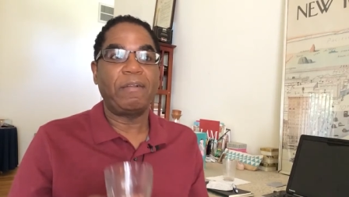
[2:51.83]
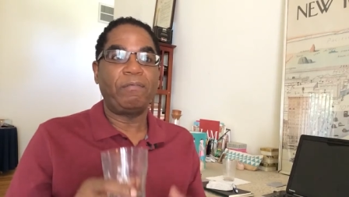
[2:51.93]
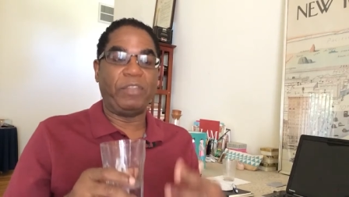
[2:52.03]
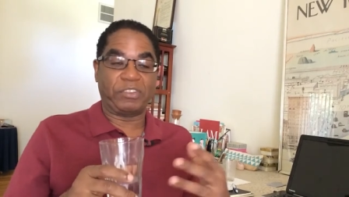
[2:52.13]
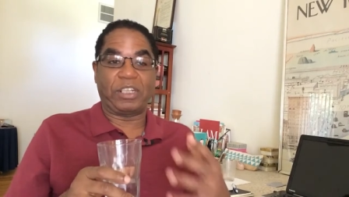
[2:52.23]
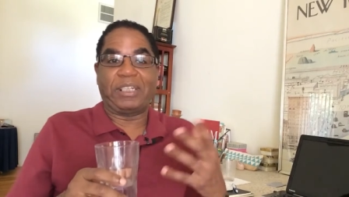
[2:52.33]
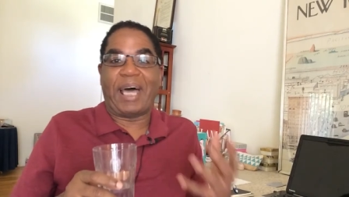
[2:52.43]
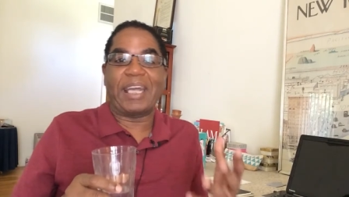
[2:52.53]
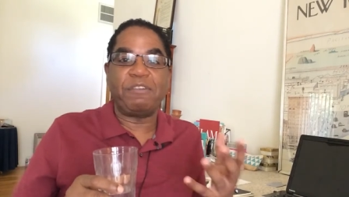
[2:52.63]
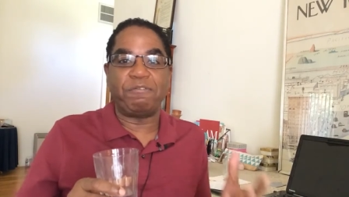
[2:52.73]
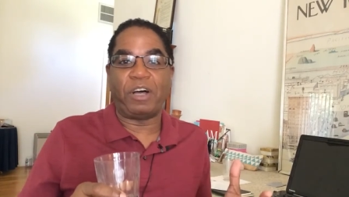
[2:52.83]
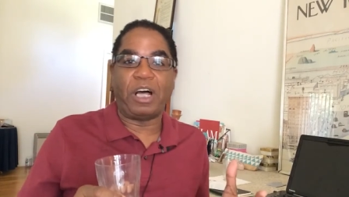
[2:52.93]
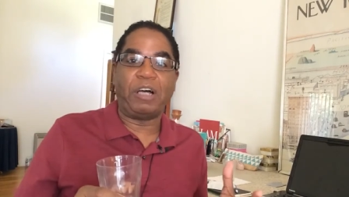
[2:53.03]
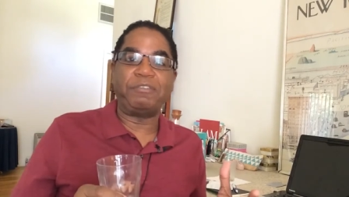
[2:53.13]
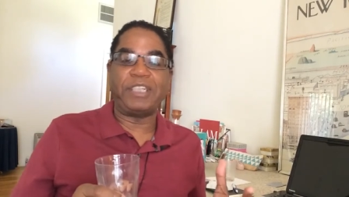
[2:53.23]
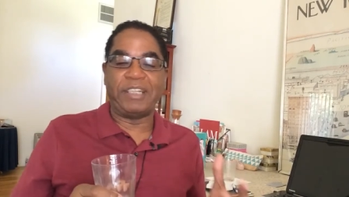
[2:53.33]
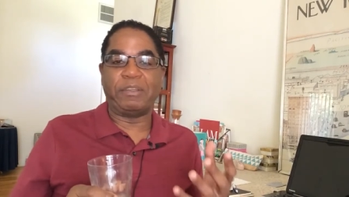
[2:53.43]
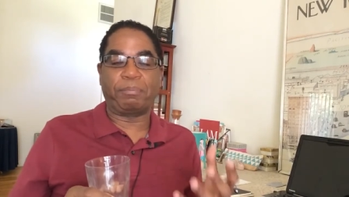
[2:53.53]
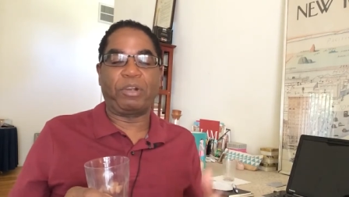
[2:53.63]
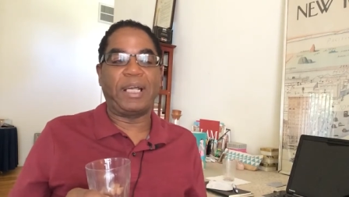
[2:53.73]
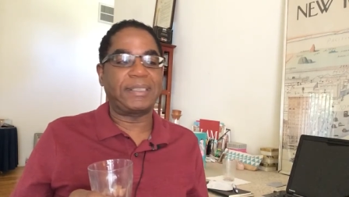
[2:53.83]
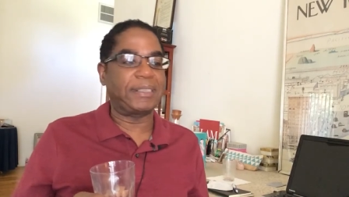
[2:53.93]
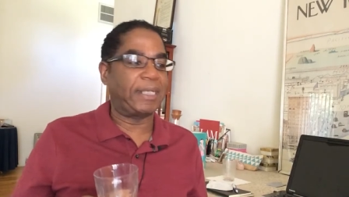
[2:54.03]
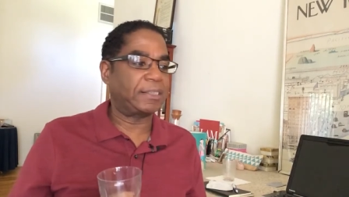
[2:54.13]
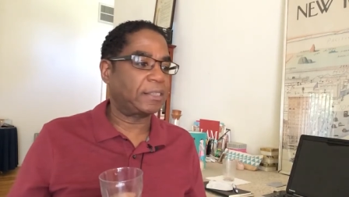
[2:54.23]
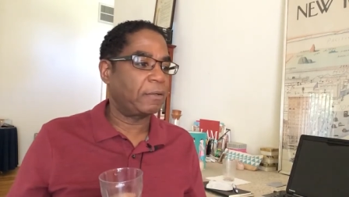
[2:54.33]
There's a lot involved in the process.